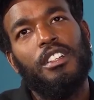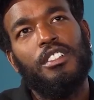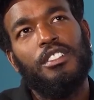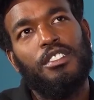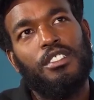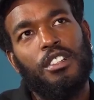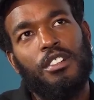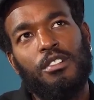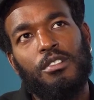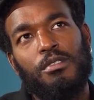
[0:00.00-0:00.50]

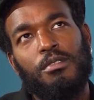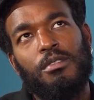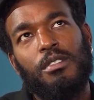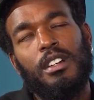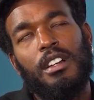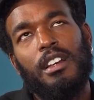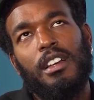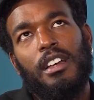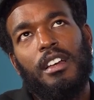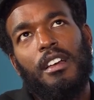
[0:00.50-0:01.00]
So
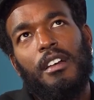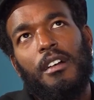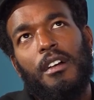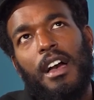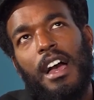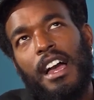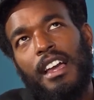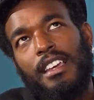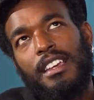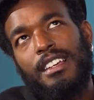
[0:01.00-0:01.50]

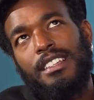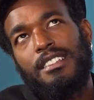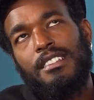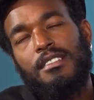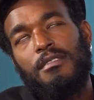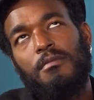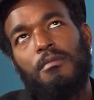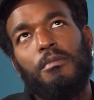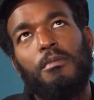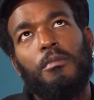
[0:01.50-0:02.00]
I
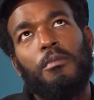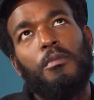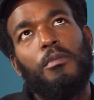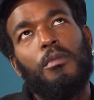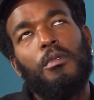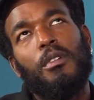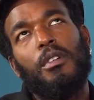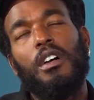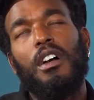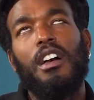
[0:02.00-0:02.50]
guess
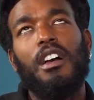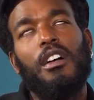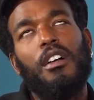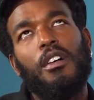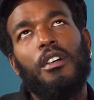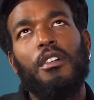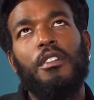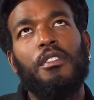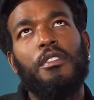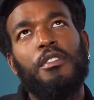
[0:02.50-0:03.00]

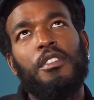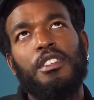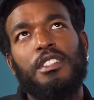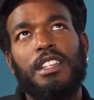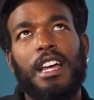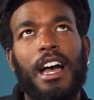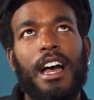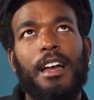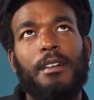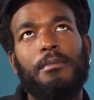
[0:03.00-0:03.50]
the
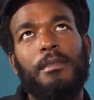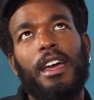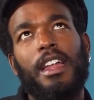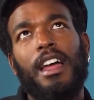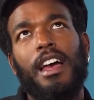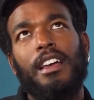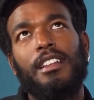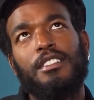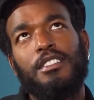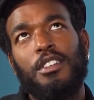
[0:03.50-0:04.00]
time that
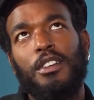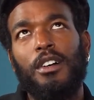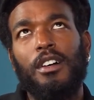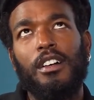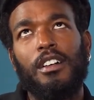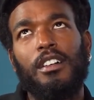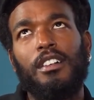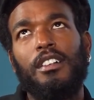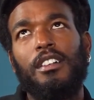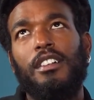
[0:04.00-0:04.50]
I
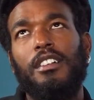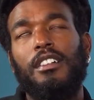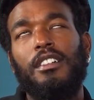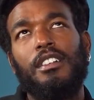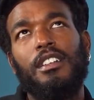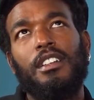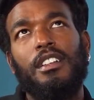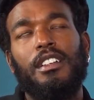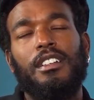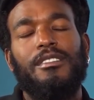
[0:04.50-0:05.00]
took,
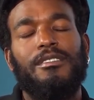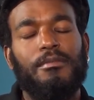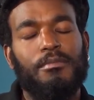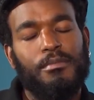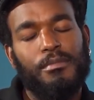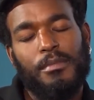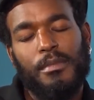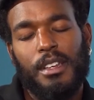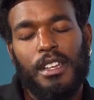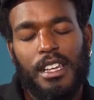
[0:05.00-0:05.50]

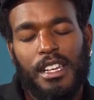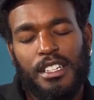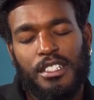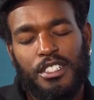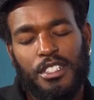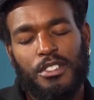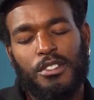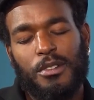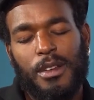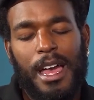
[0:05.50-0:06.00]
it
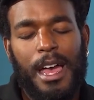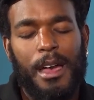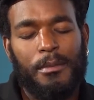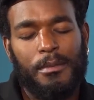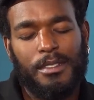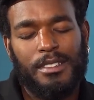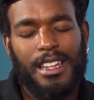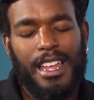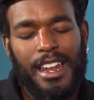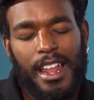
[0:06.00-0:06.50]
just so
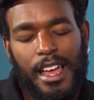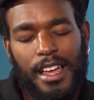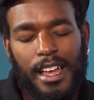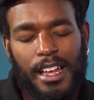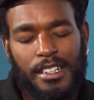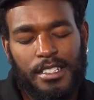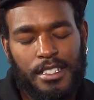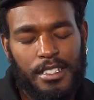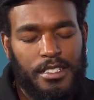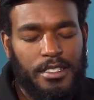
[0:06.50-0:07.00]
happened that I,
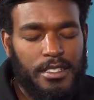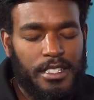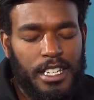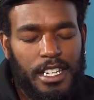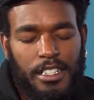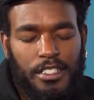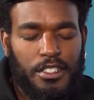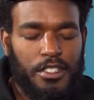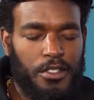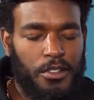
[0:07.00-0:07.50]
I just
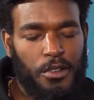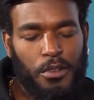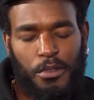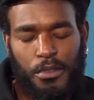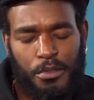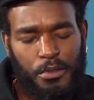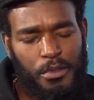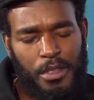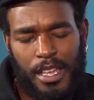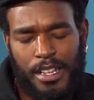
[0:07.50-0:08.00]
needed to go
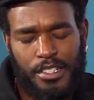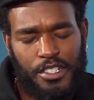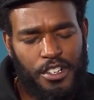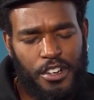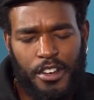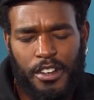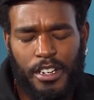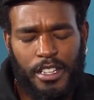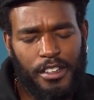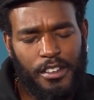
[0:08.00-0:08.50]
through that
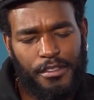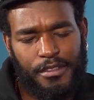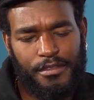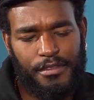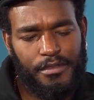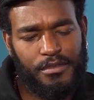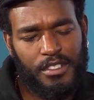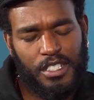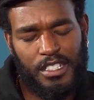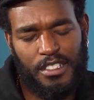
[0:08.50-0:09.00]
journey of
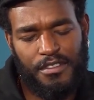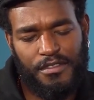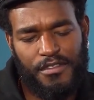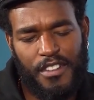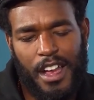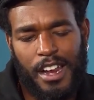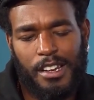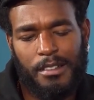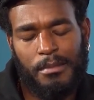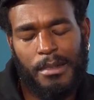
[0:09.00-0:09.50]
just
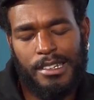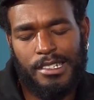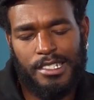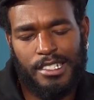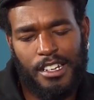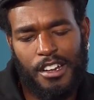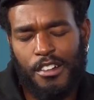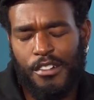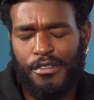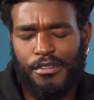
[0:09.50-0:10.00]
finding
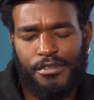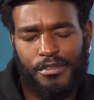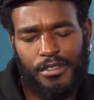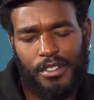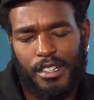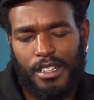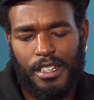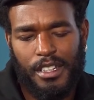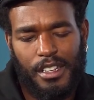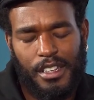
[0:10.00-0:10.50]
myself,
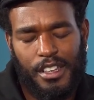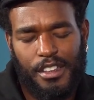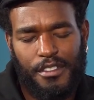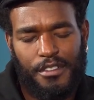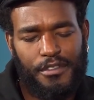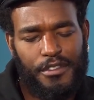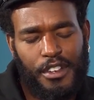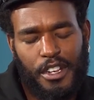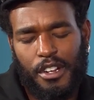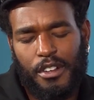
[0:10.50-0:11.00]

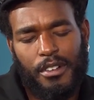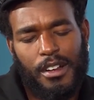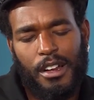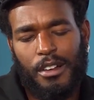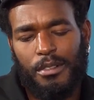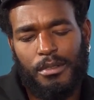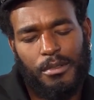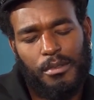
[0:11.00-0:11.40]
figuring out.